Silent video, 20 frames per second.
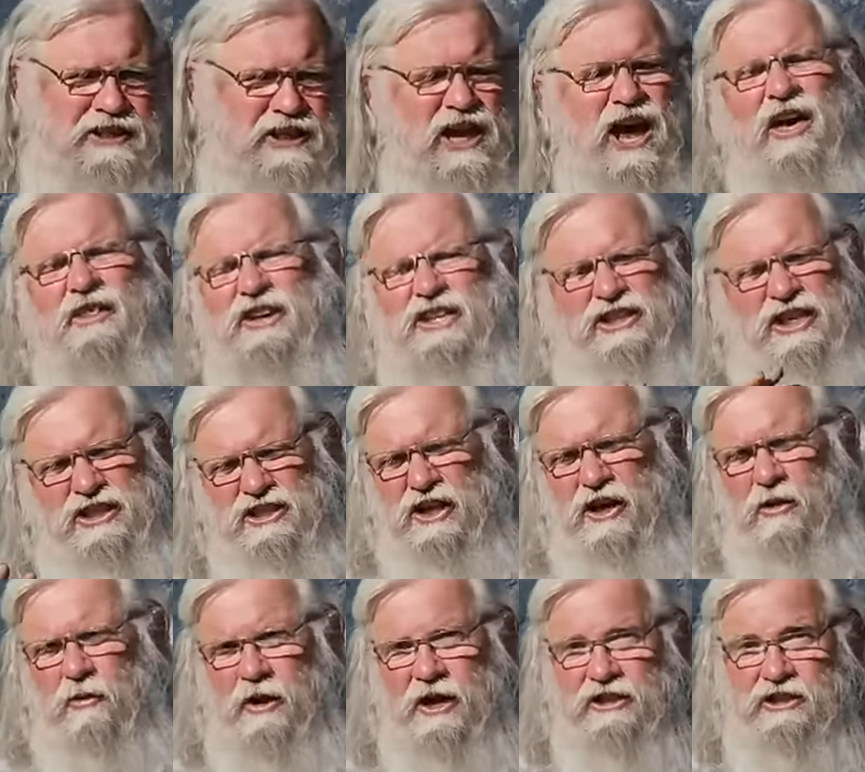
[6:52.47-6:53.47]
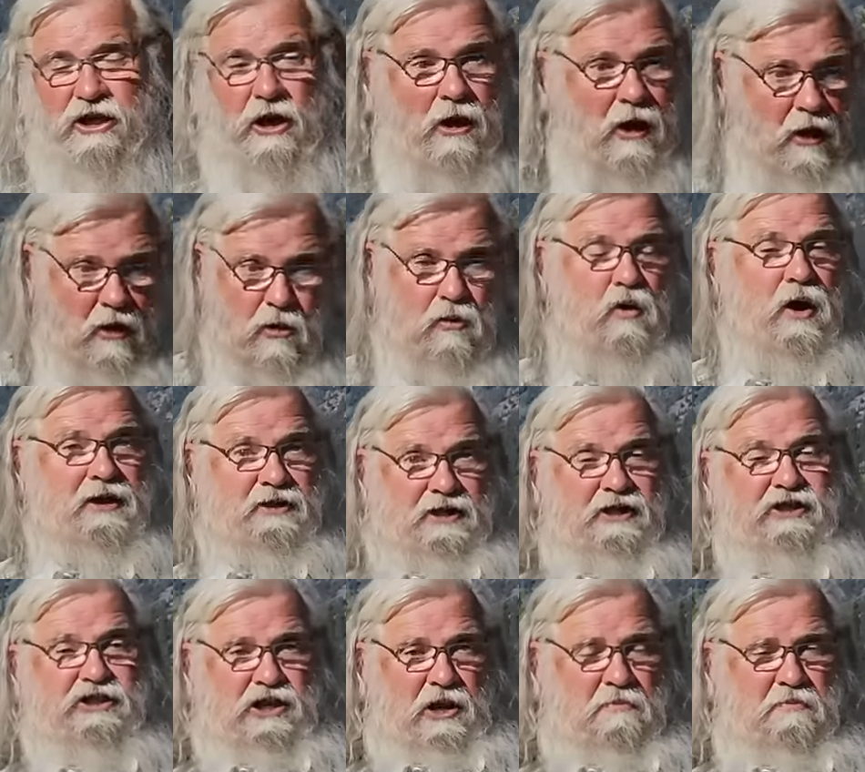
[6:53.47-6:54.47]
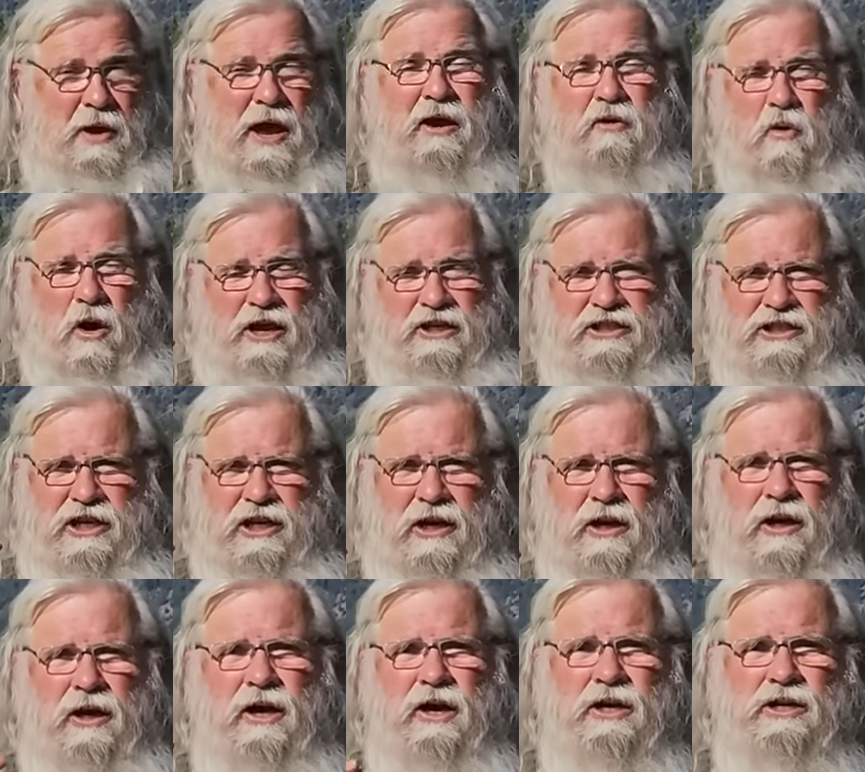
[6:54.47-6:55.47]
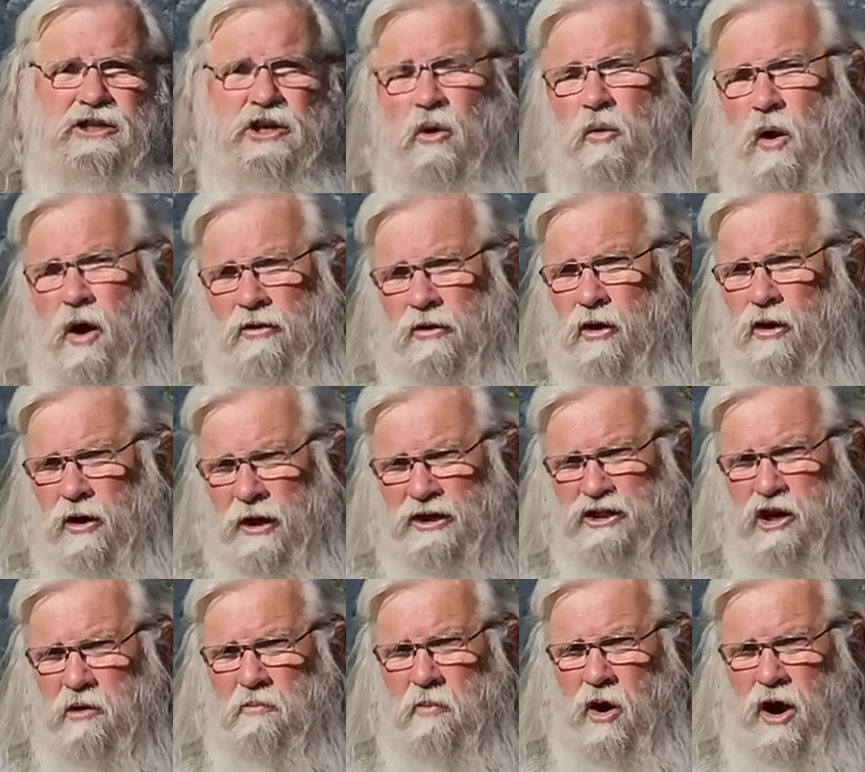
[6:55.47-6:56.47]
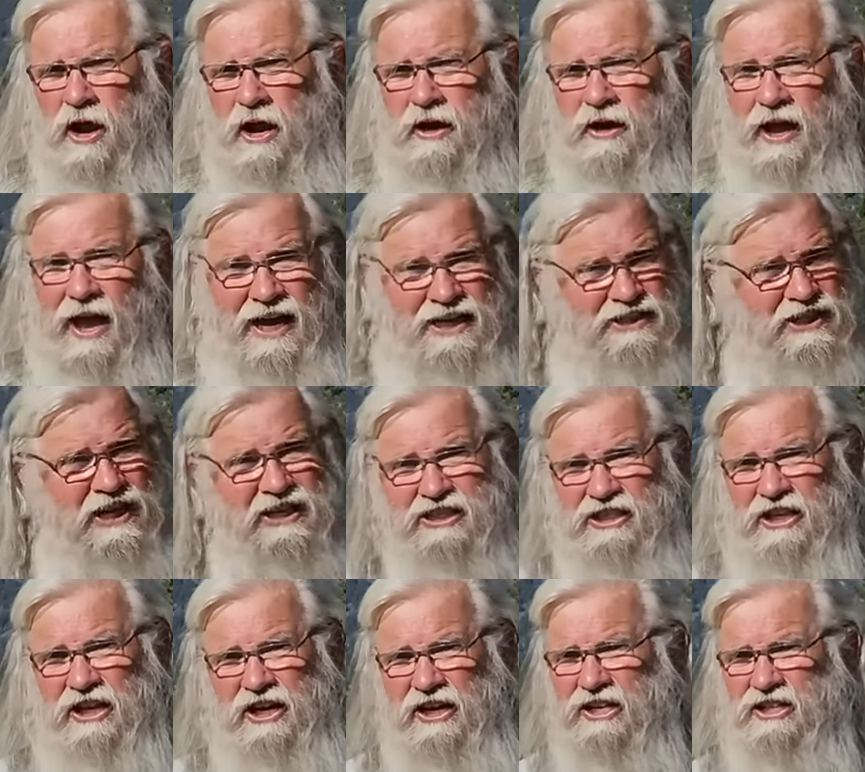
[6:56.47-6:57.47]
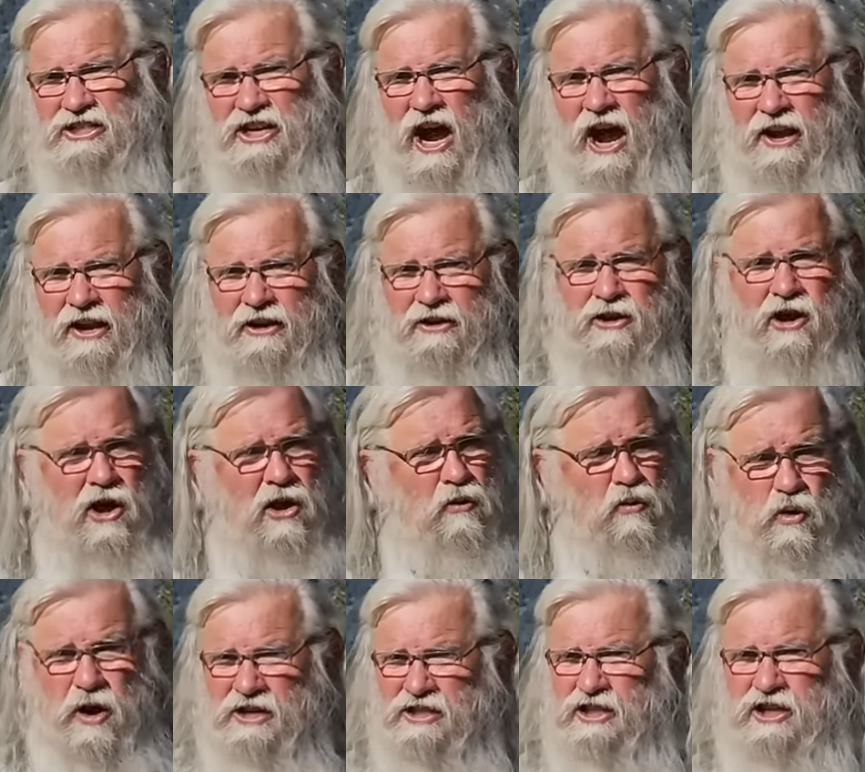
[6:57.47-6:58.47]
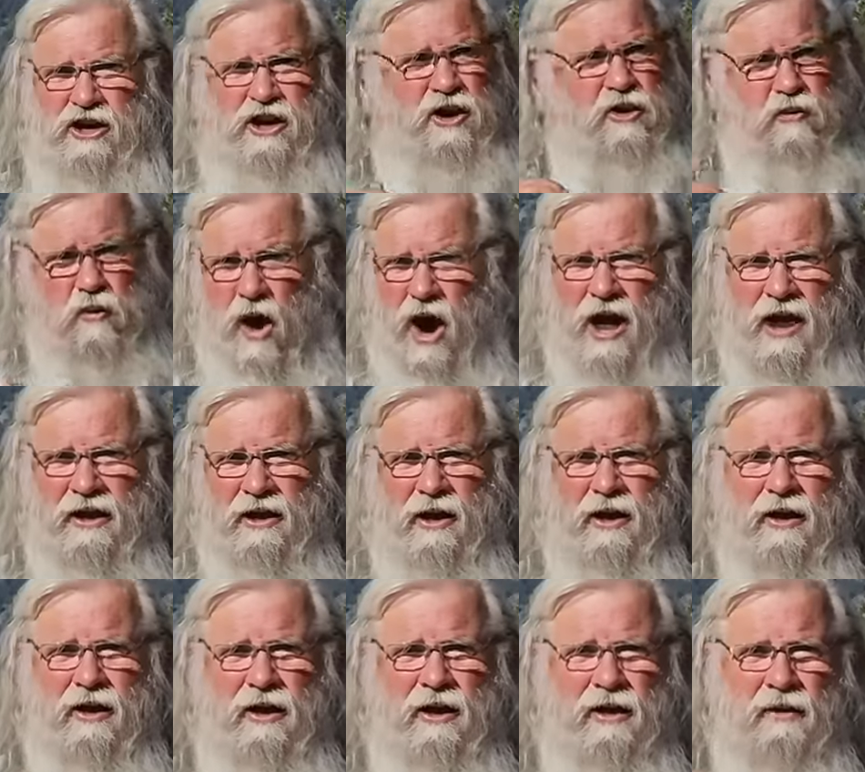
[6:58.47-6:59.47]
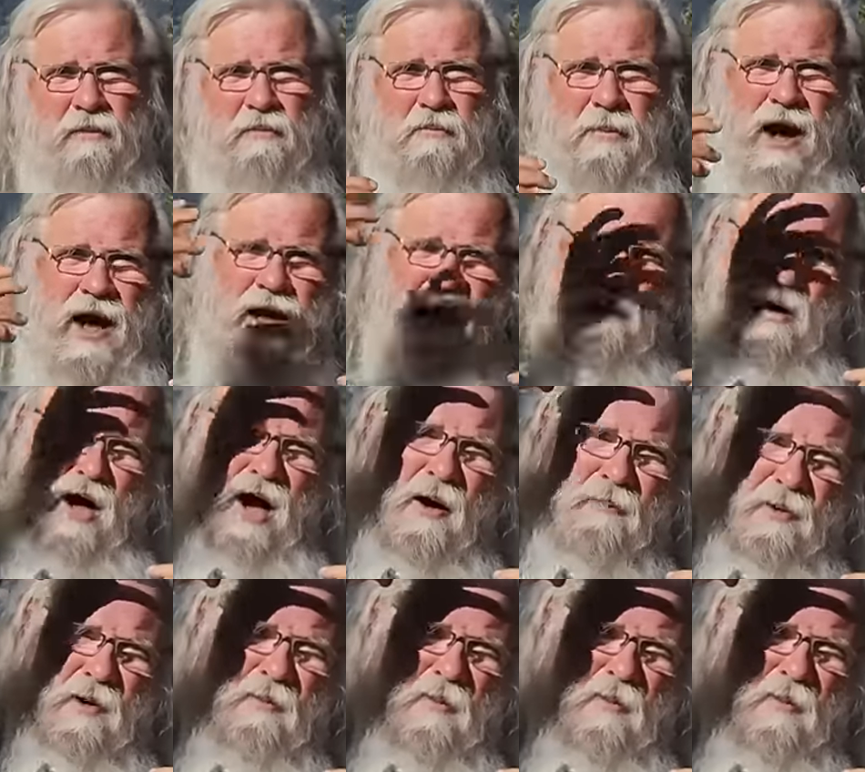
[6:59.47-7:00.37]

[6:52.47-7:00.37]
it. Oh, this isn't a risk. Oh, wait, this is a big risk. So while the lizard brain has instantly decided, risk, run, my upper